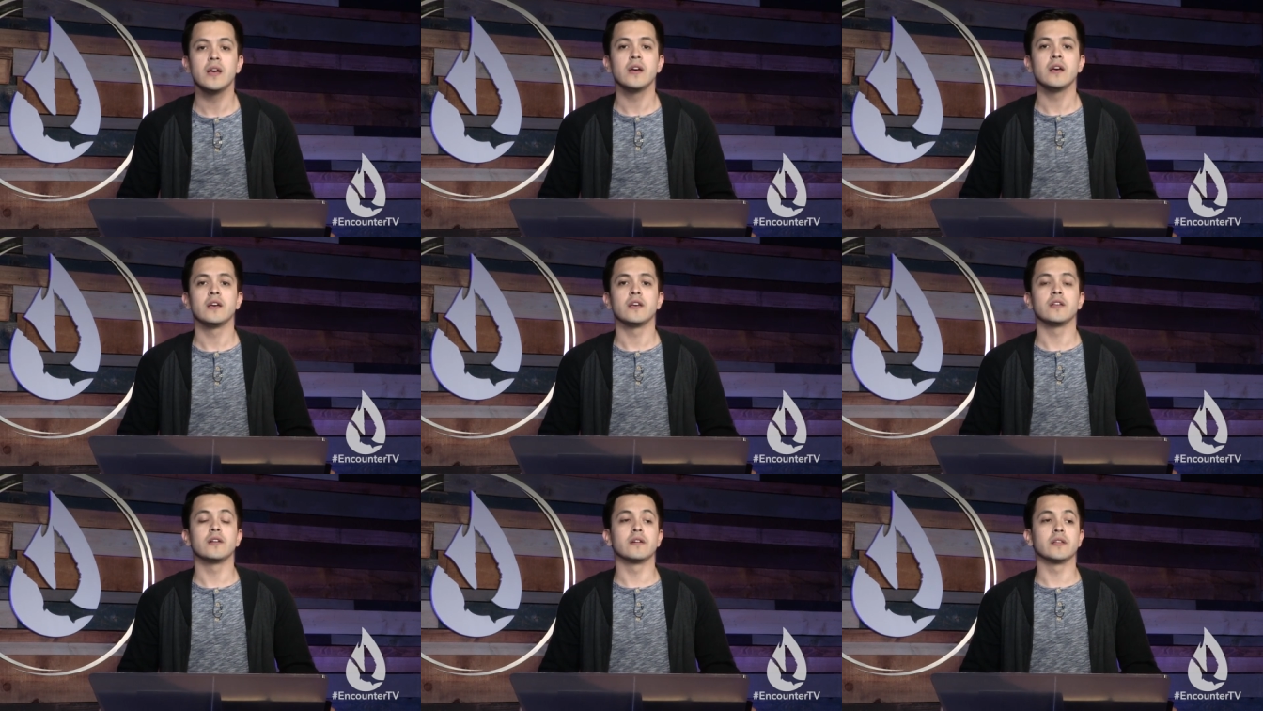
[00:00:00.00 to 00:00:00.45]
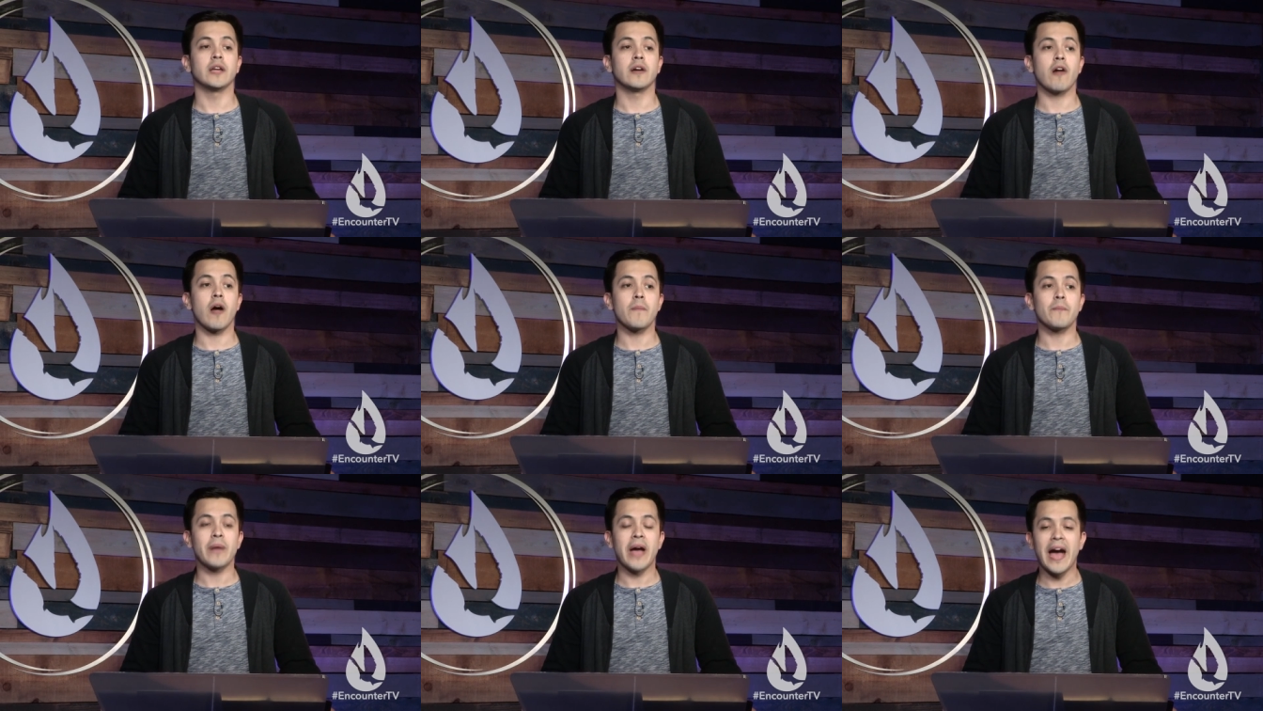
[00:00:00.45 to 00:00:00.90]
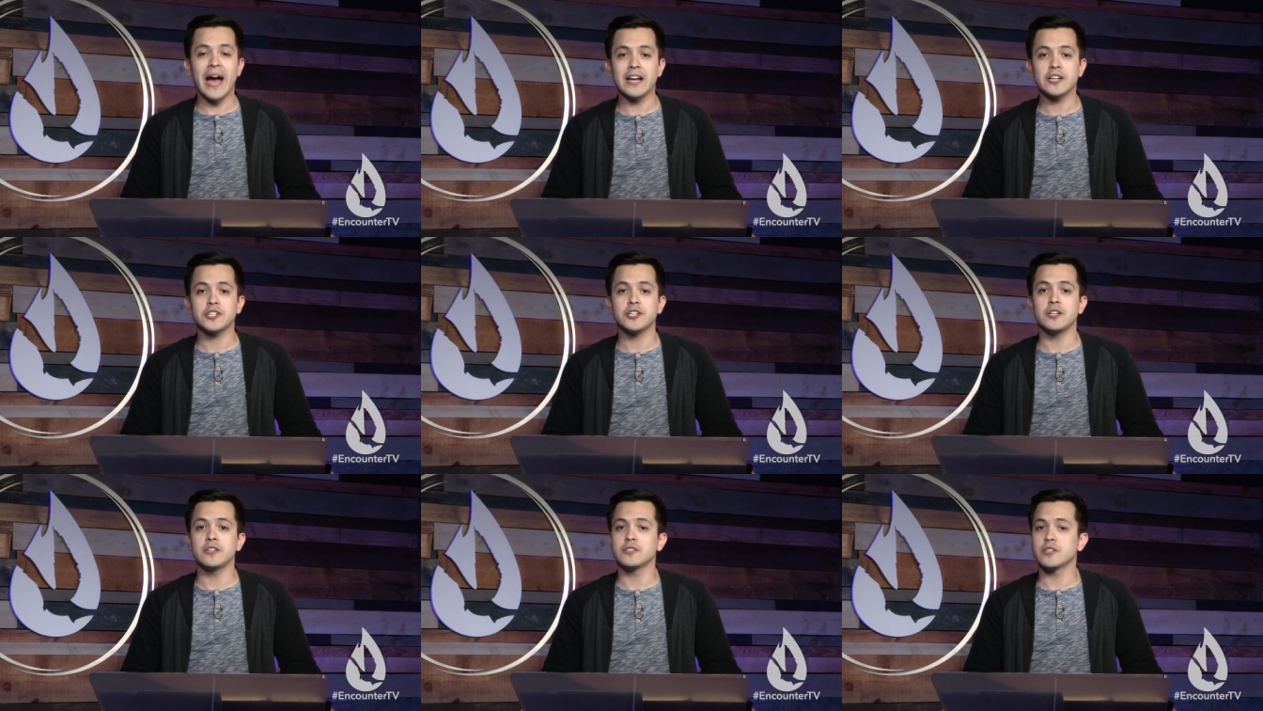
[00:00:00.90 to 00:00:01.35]
You know, there are
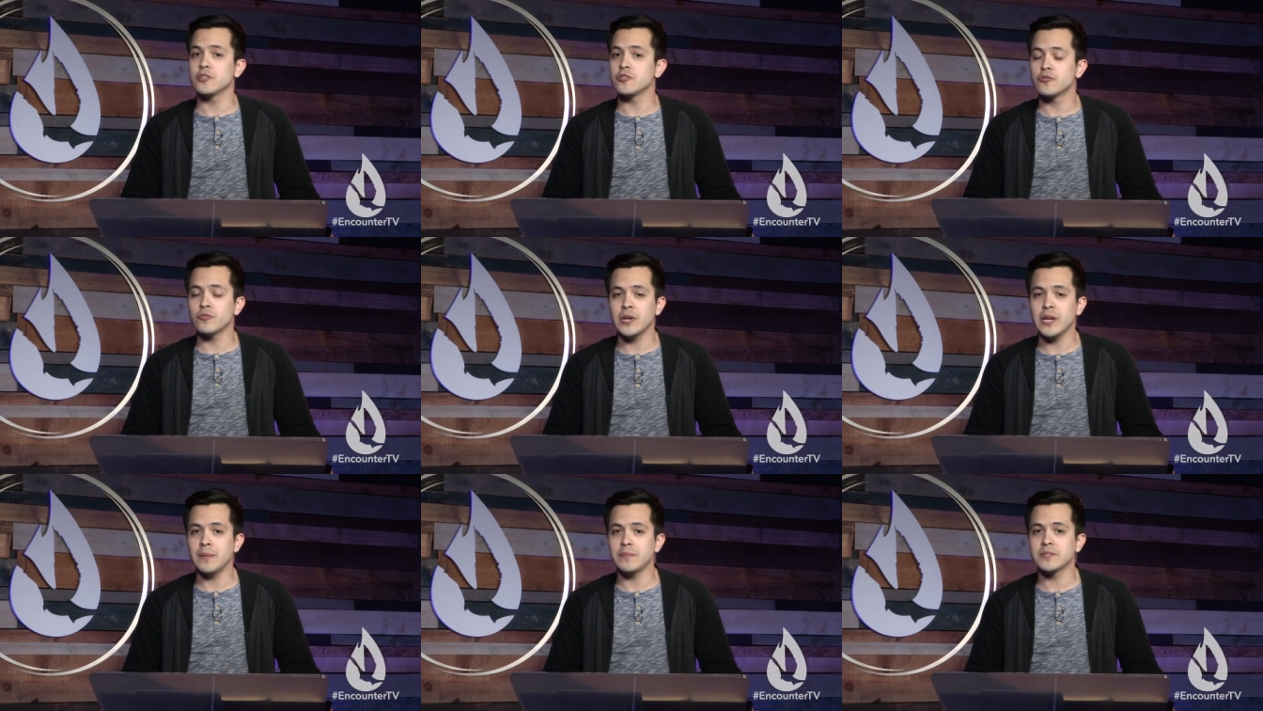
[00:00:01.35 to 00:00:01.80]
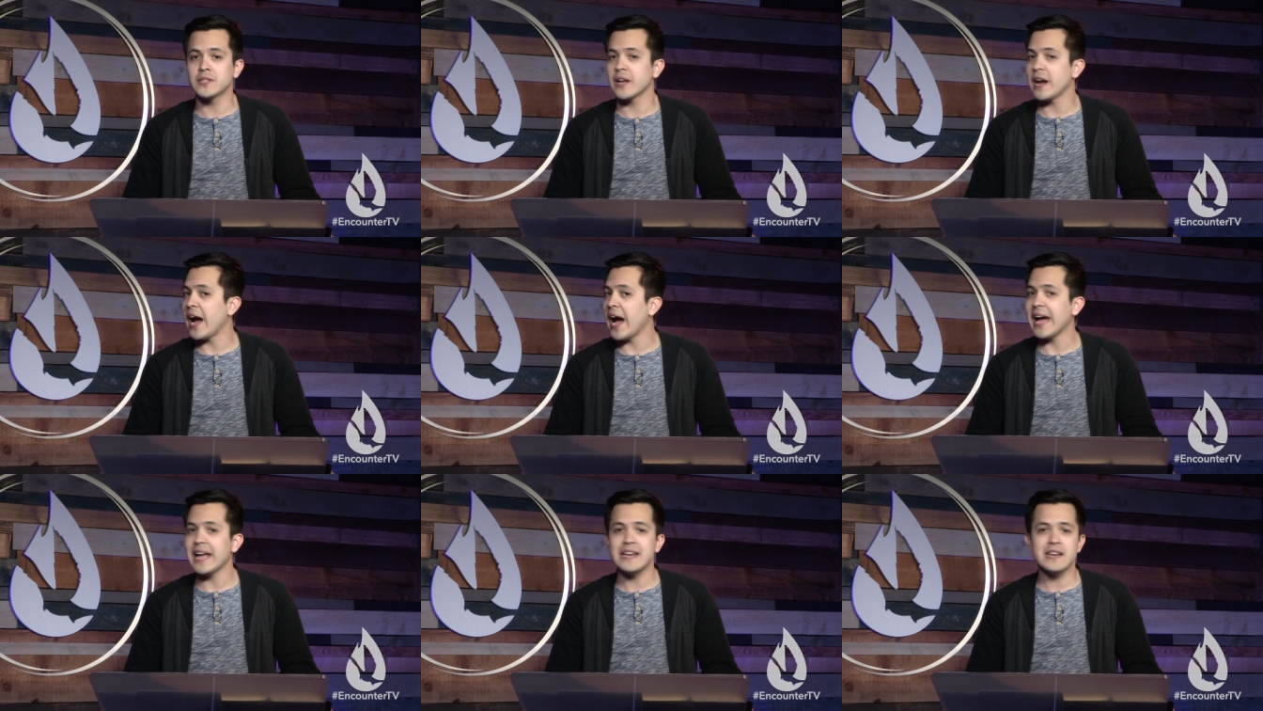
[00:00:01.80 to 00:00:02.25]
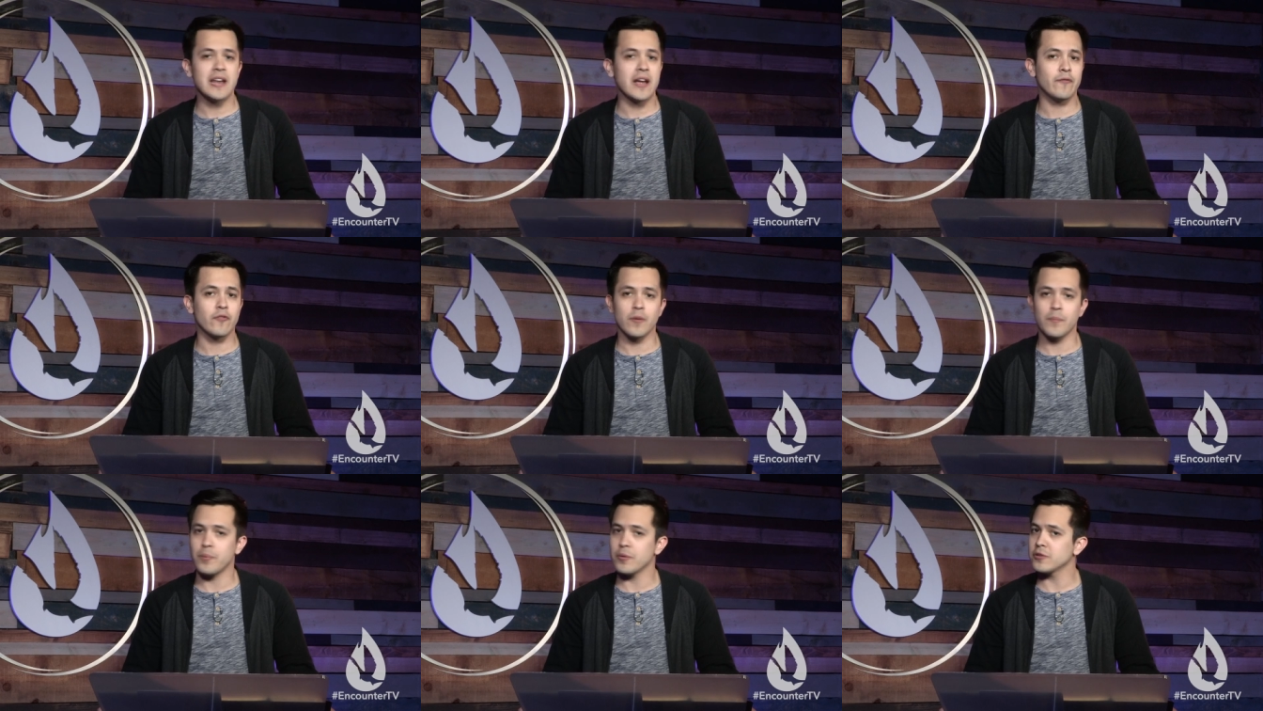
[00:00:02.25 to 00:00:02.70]
passions and dreams that I
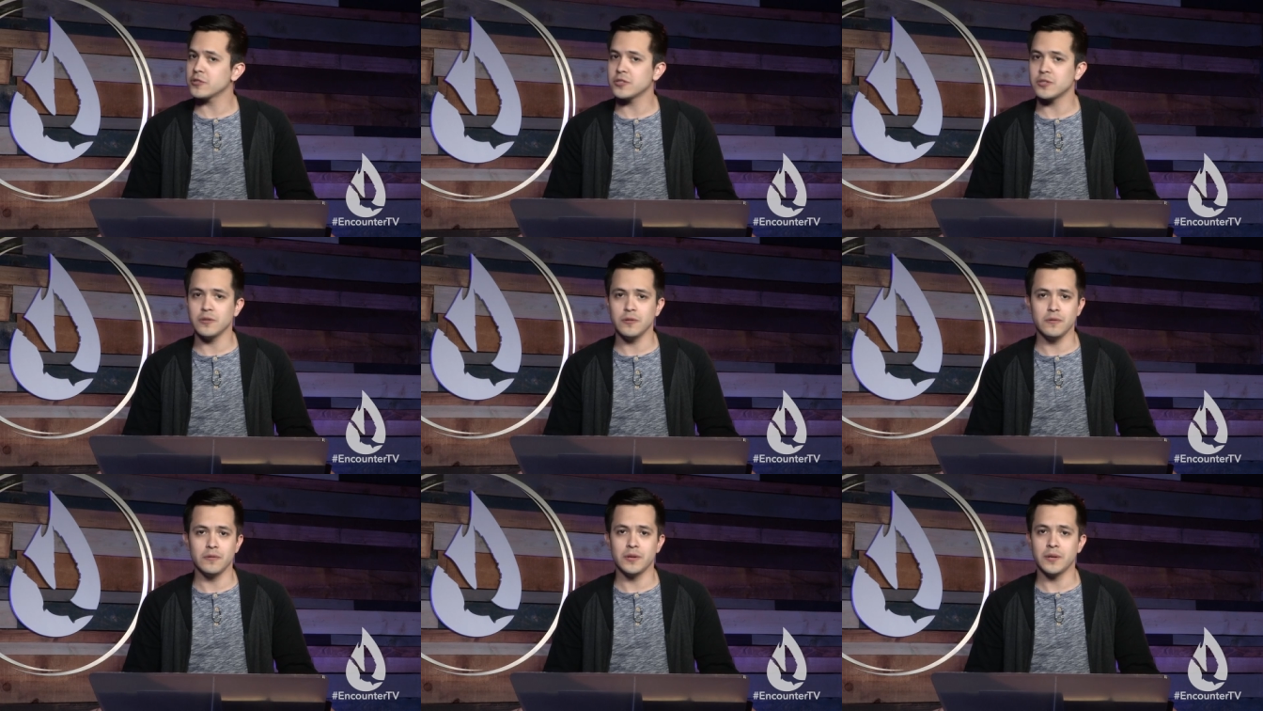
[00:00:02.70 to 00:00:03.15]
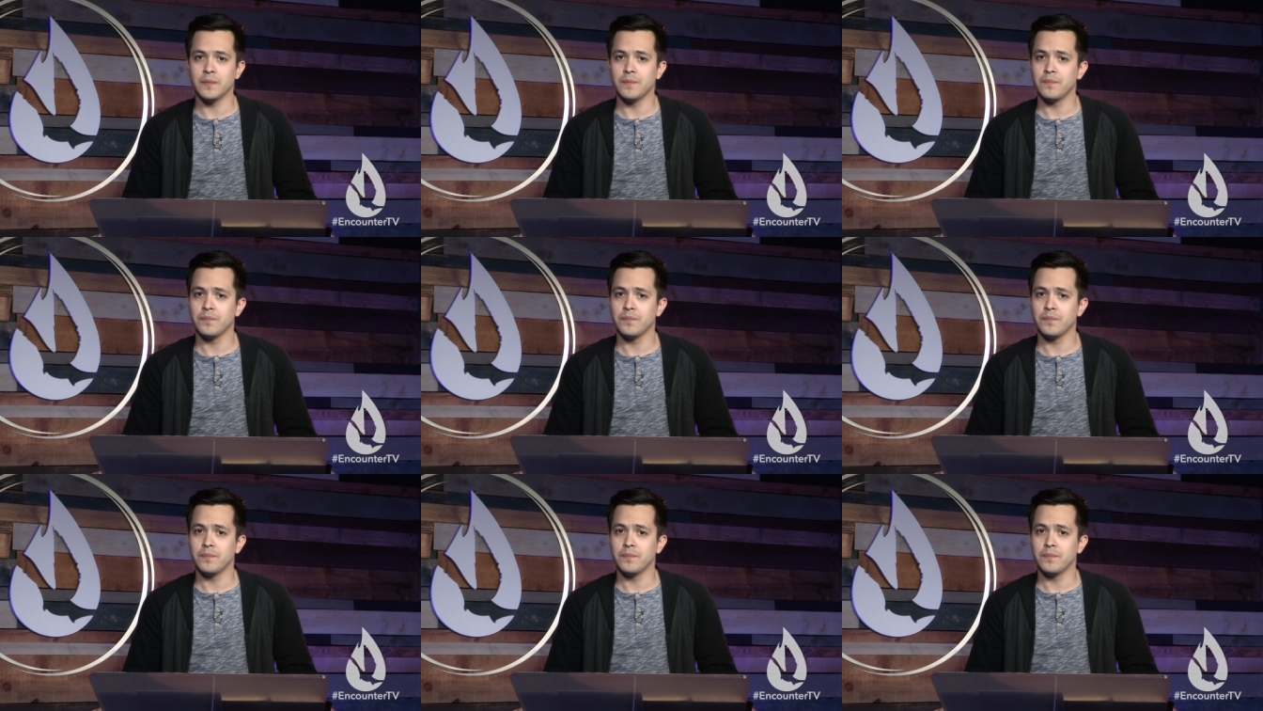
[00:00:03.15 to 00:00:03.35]
never pursued